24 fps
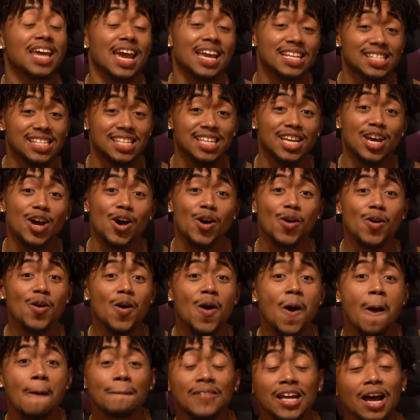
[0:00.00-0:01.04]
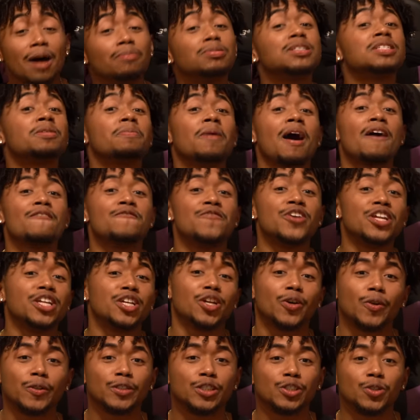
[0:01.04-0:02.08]
to ATL, comes to my
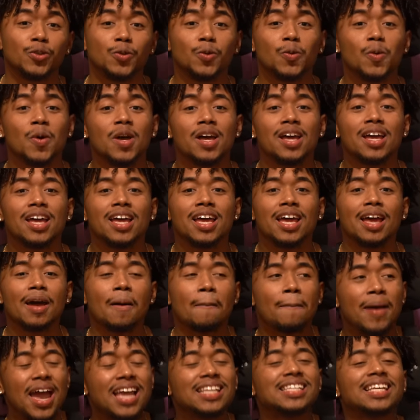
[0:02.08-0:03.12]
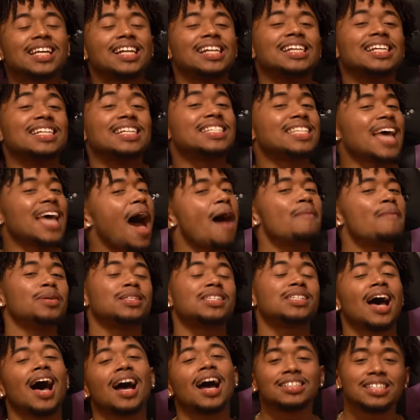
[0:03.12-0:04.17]
video shoot, basically
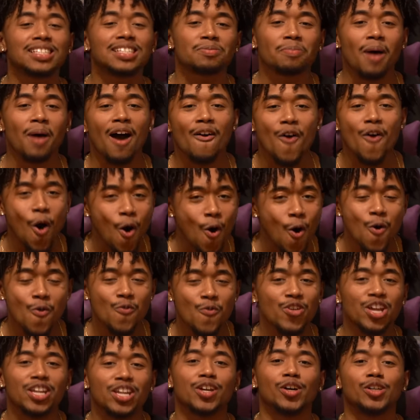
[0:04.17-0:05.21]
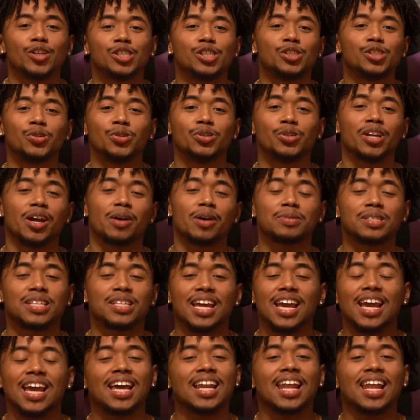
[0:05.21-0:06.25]
sabotages my whole video shoot, you know what I'm
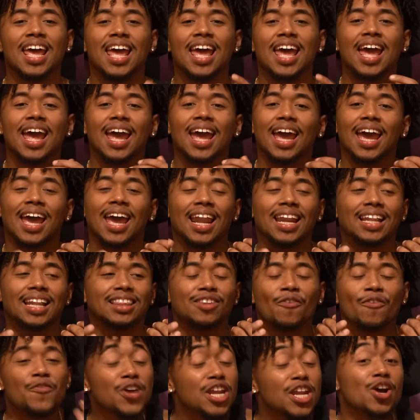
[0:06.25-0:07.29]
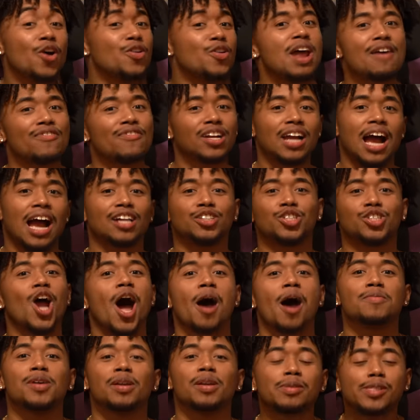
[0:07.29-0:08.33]
saying? And the video never got
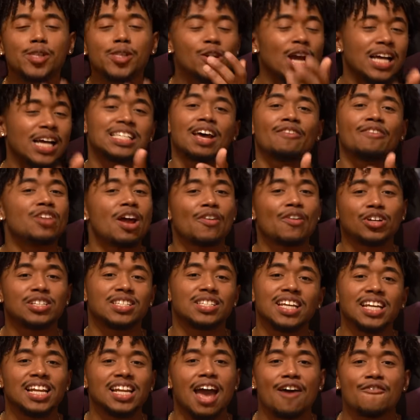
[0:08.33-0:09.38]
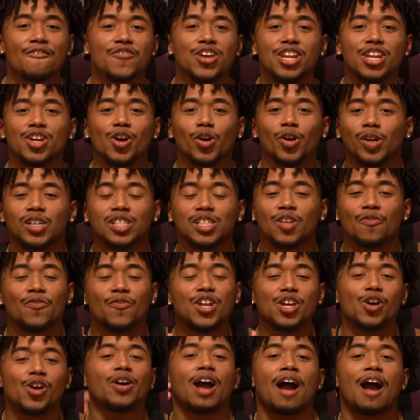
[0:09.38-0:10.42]
dropped, you know what I'm saying? You guys have never seen that video because the
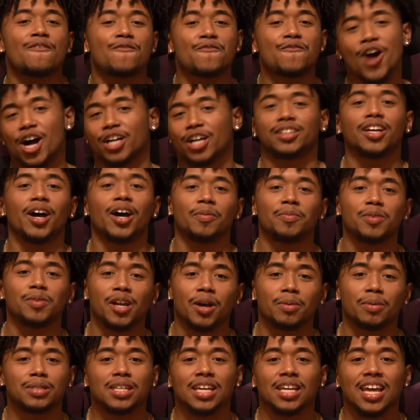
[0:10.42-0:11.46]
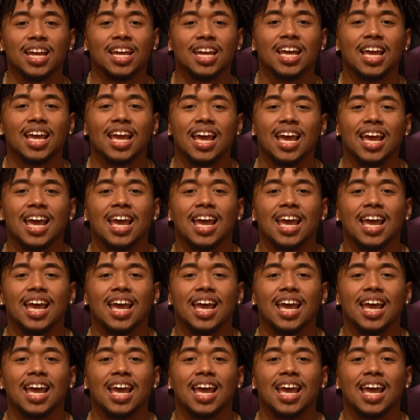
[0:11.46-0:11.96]
video got fucked up, you know what I'm saying?